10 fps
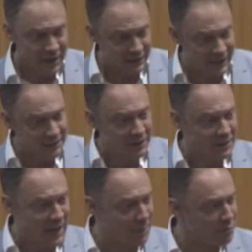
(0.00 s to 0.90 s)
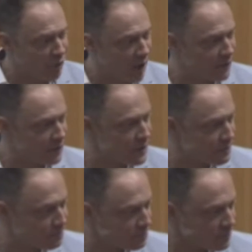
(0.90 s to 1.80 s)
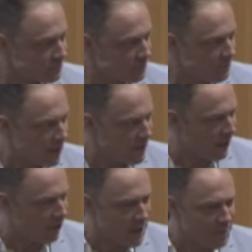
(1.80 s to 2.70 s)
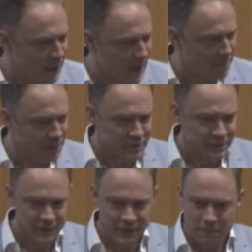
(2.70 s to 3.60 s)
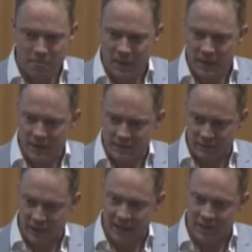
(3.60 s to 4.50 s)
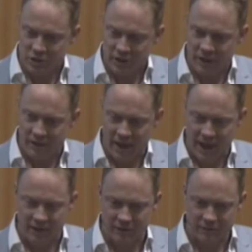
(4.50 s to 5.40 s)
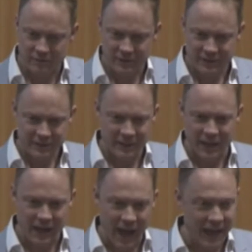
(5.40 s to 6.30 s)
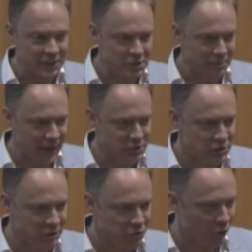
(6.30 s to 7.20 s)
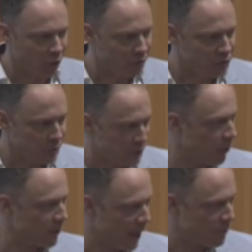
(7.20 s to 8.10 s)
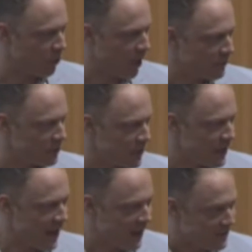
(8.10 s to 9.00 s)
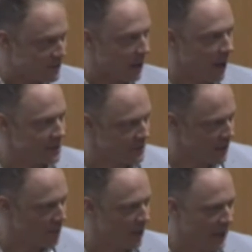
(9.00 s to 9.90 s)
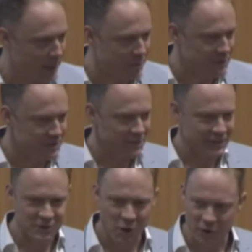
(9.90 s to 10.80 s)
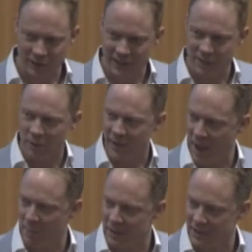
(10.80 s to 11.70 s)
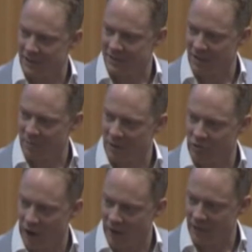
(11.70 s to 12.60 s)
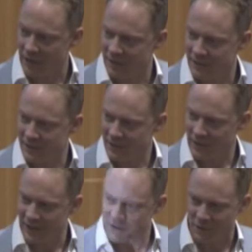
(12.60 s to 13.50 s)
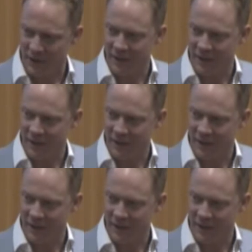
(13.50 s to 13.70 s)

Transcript: London cab drivers, their hippocampus is larger than aged matched controls who are not cab drivers, and the size of the hippocampus is correlated with how many years they've been driving. Right? So